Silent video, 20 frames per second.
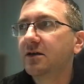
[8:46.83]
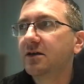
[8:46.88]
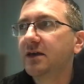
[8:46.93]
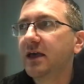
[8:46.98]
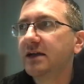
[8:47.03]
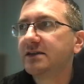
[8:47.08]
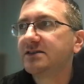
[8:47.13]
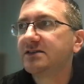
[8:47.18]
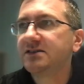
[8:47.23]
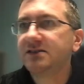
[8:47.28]

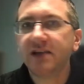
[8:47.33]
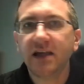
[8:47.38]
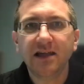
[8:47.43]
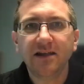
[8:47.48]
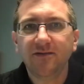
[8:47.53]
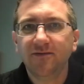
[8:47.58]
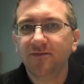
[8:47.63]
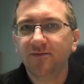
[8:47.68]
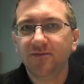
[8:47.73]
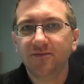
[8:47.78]
Kent
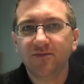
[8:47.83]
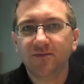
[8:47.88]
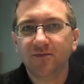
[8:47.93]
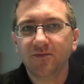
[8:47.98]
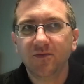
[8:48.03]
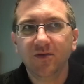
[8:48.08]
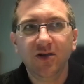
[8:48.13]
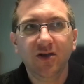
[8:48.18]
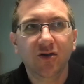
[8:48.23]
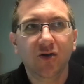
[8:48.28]
State,
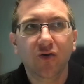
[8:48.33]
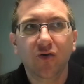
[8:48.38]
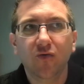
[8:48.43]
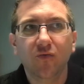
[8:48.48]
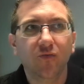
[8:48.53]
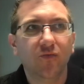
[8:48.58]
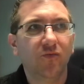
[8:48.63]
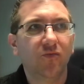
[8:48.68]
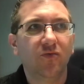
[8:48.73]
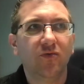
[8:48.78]

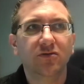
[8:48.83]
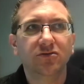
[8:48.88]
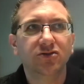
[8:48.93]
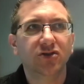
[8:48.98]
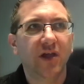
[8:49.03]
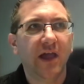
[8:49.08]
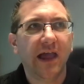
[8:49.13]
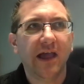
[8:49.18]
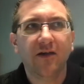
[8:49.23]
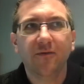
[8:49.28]

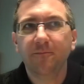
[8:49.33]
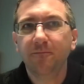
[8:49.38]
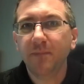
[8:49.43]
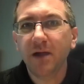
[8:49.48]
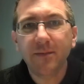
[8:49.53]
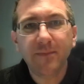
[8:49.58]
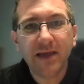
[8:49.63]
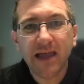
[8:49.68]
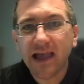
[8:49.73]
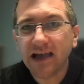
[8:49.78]

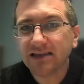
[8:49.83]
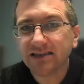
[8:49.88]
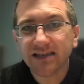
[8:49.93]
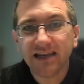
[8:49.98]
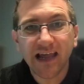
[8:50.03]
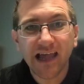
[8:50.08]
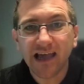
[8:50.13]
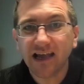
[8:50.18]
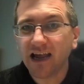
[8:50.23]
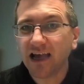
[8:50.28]
maybe has
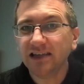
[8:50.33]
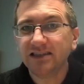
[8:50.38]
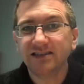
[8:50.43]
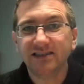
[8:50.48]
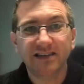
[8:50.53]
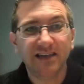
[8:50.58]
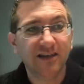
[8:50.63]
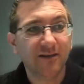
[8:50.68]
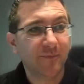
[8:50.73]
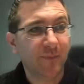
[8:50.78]
an
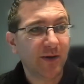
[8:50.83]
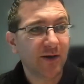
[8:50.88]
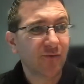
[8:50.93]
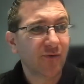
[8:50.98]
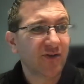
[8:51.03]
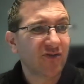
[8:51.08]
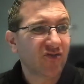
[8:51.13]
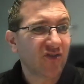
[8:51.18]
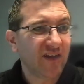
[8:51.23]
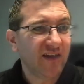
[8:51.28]
NIT
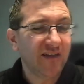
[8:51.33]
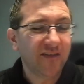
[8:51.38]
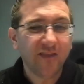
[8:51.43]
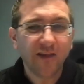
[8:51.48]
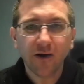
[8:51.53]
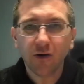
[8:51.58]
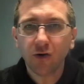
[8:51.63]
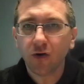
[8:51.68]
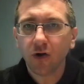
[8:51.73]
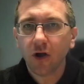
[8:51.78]
appearance in
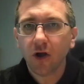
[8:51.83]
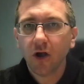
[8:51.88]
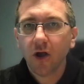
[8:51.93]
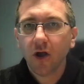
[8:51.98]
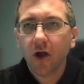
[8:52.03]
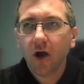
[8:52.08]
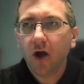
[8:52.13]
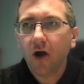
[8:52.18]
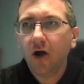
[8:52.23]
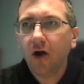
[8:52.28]
there.
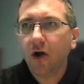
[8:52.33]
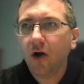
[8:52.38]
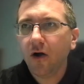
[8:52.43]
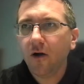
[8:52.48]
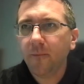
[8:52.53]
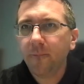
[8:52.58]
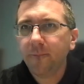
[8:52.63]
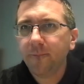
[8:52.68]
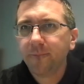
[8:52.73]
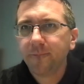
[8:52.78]

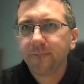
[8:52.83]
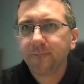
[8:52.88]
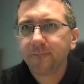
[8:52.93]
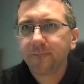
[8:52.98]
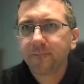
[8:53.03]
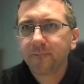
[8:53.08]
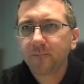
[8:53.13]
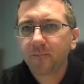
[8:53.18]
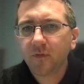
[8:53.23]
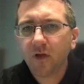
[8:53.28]

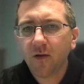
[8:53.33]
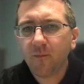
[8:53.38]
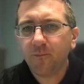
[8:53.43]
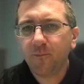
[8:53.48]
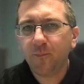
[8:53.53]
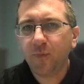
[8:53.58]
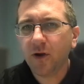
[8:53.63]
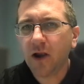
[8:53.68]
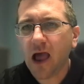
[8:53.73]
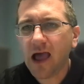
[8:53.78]

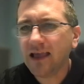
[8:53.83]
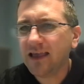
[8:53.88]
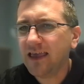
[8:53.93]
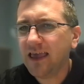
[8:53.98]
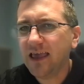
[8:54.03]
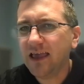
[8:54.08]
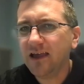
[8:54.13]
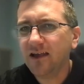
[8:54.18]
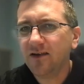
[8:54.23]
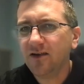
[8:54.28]
But I
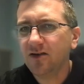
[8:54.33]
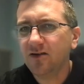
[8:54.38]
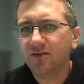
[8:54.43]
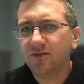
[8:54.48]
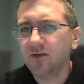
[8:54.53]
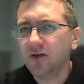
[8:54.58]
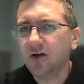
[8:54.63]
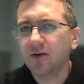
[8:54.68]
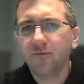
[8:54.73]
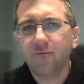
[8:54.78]
can't,
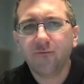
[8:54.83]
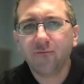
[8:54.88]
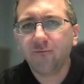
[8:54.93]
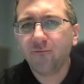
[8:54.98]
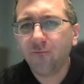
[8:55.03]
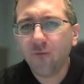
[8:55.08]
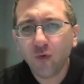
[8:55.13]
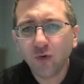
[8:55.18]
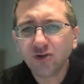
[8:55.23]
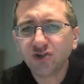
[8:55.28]

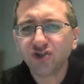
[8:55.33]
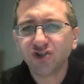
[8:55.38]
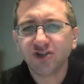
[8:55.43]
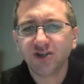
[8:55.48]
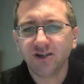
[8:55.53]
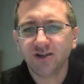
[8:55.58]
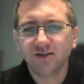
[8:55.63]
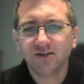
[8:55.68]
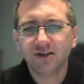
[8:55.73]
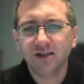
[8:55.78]

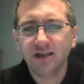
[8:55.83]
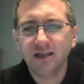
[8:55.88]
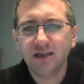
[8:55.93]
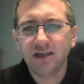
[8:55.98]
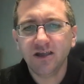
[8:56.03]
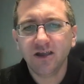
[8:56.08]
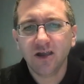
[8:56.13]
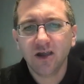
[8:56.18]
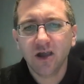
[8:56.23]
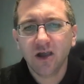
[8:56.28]

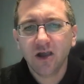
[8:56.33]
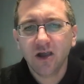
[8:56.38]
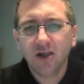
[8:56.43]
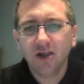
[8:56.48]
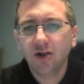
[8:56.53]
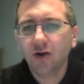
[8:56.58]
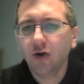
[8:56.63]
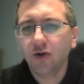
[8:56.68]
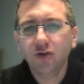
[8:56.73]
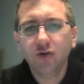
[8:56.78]
unfortunately,
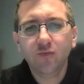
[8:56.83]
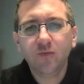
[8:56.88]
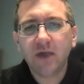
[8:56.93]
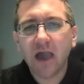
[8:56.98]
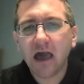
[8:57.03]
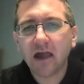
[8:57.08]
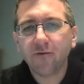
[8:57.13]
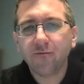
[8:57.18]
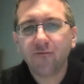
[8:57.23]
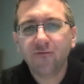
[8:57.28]
you
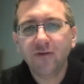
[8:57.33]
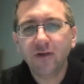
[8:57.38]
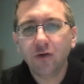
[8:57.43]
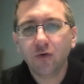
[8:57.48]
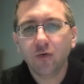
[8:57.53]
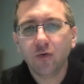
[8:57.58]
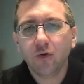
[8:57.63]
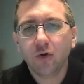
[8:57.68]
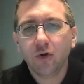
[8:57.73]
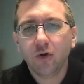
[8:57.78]
got to
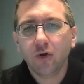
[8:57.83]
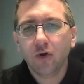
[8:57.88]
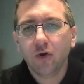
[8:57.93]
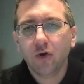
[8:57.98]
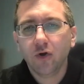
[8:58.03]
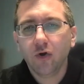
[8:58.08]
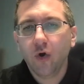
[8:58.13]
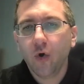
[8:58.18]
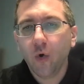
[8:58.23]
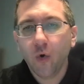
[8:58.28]
feel
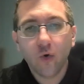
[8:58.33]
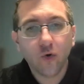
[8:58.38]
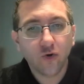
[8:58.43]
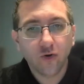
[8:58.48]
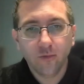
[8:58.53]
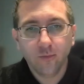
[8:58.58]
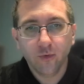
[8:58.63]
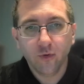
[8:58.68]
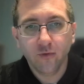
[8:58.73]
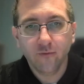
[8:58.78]

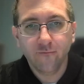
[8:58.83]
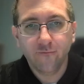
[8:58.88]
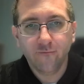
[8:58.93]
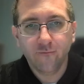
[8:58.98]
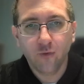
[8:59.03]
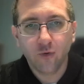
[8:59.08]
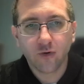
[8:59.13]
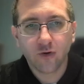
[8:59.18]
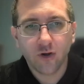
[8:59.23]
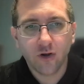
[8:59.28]
horrible
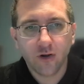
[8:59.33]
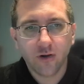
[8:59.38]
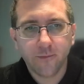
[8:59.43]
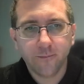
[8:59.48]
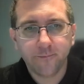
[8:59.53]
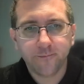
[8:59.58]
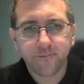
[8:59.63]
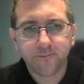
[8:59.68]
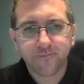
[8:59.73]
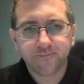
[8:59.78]

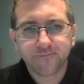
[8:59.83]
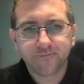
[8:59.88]
for